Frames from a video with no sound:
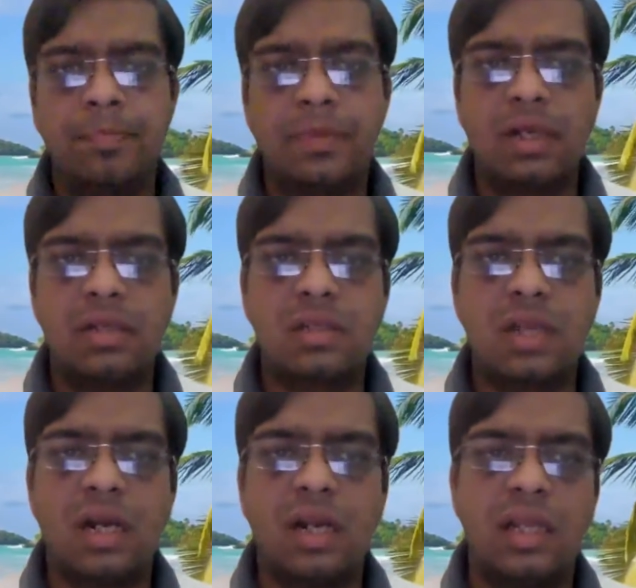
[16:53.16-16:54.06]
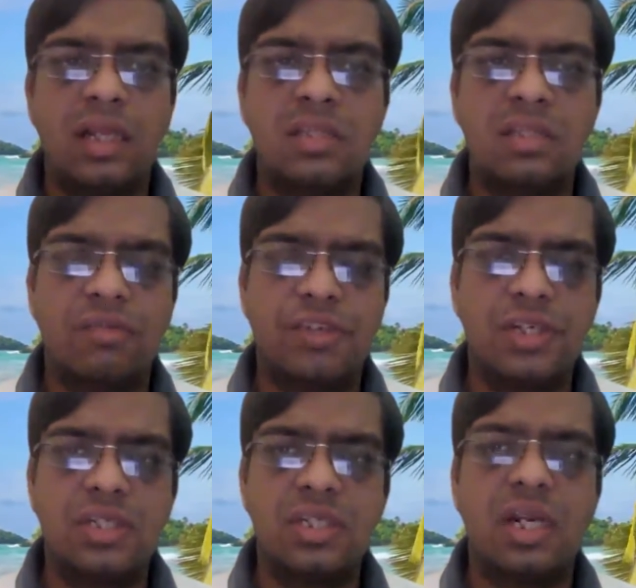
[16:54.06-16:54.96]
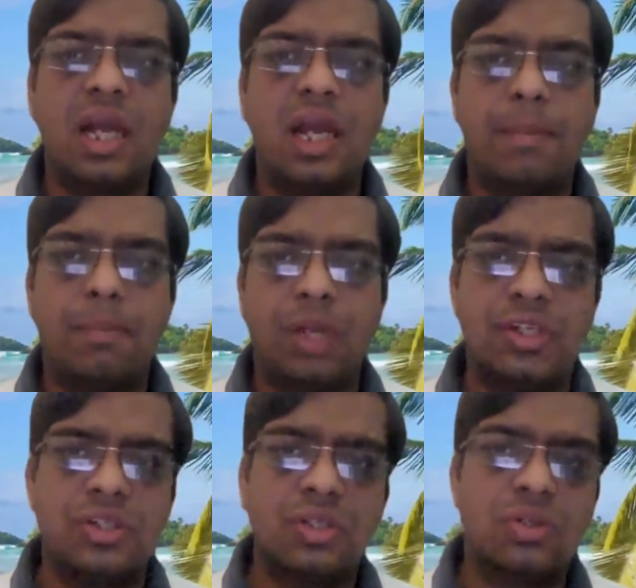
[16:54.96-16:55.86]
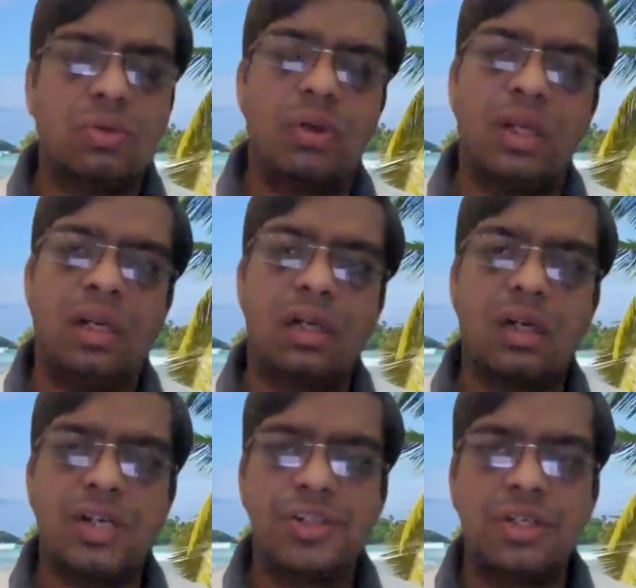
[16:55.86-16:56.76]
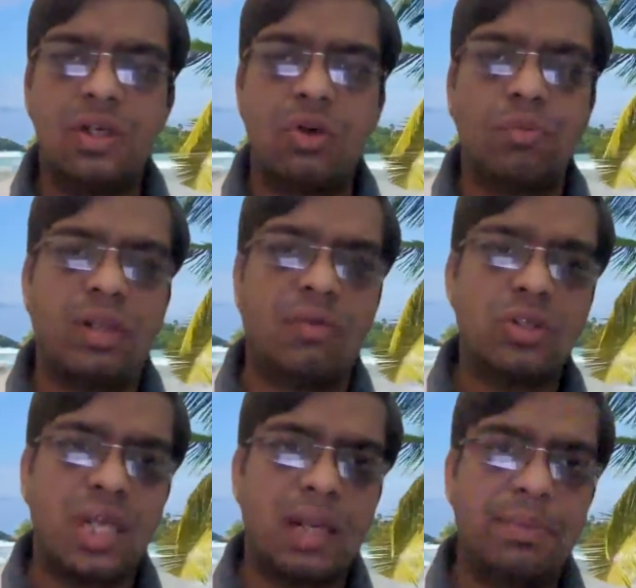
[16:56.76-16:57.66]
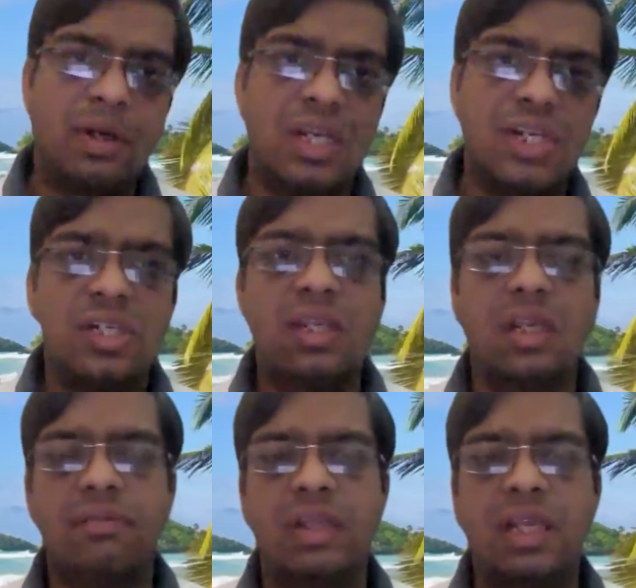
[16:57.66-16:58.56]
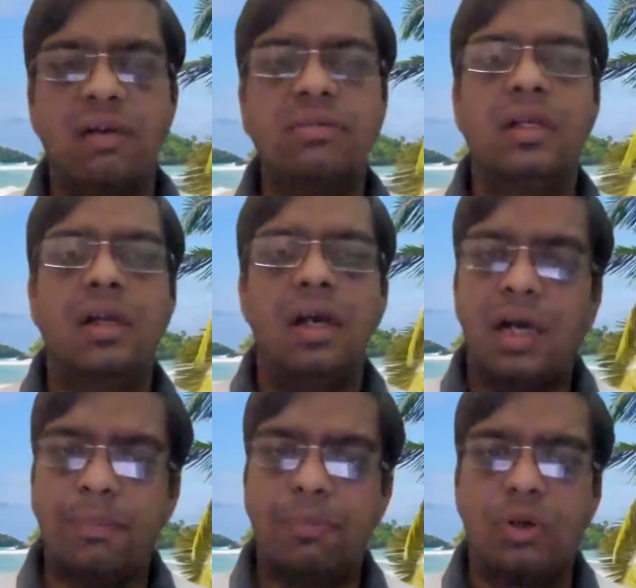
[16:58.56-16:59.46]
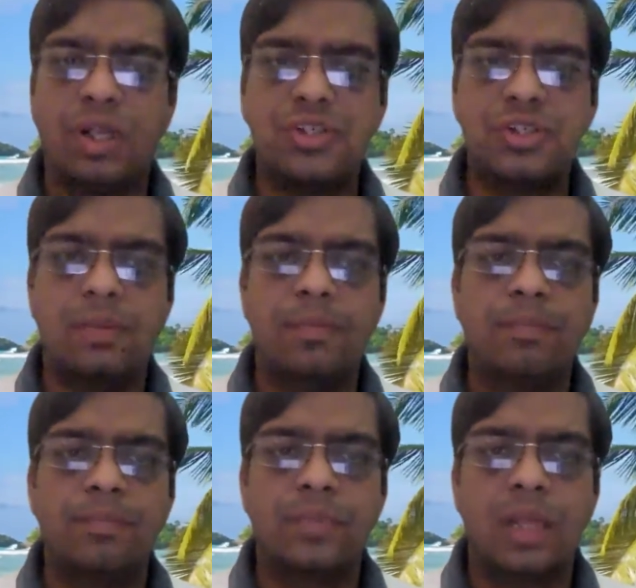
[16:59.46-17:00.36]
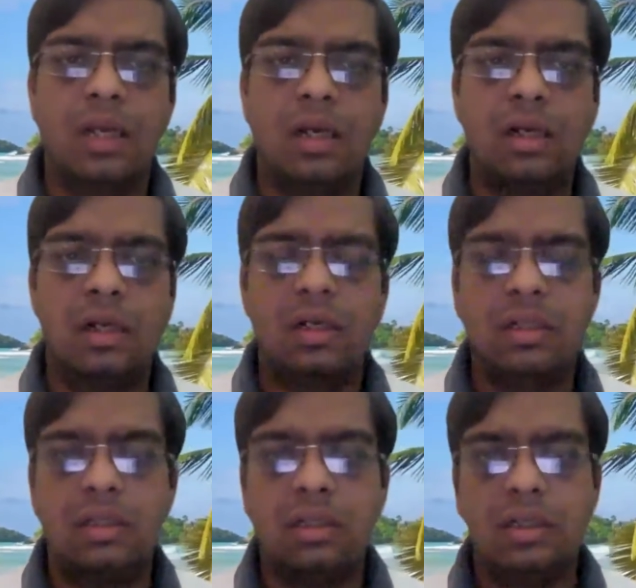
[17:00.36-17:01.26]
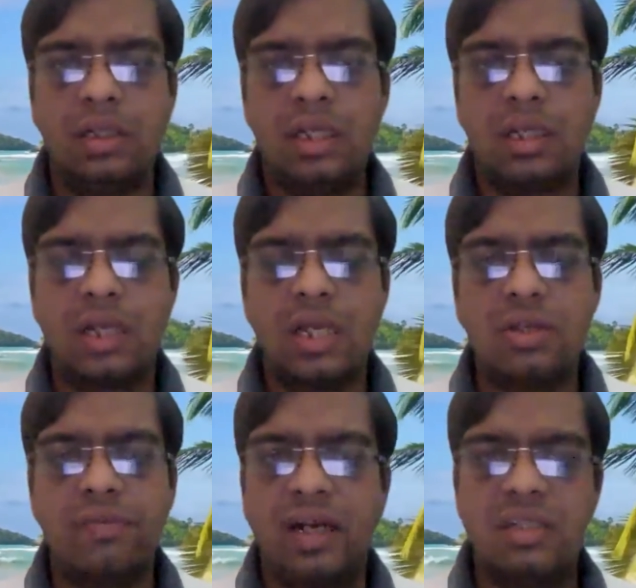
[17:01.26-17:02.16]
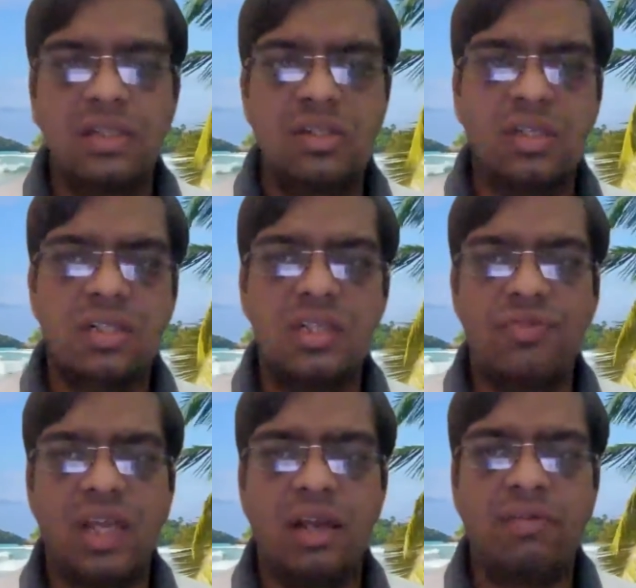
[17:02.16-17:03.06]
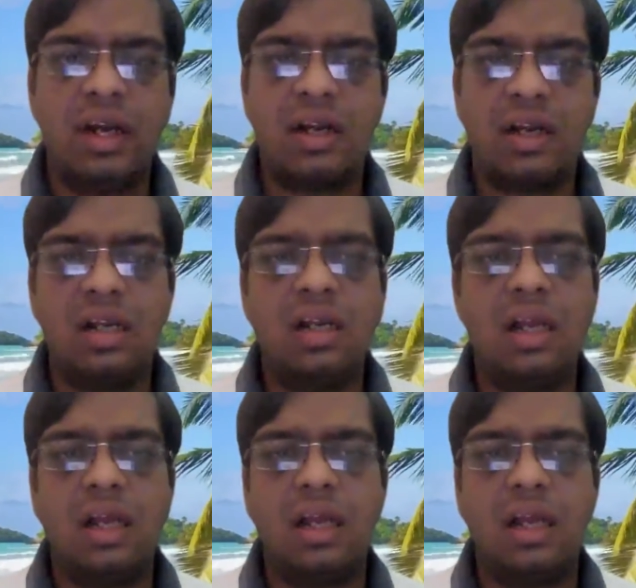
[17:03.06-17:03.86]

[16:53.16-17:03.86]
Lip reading: There is cardiac insufficiency and hypotension. So in Cushing syndrome, there was hypertension. Here we have hypotension. In the case of Addison's disease, we have adrenal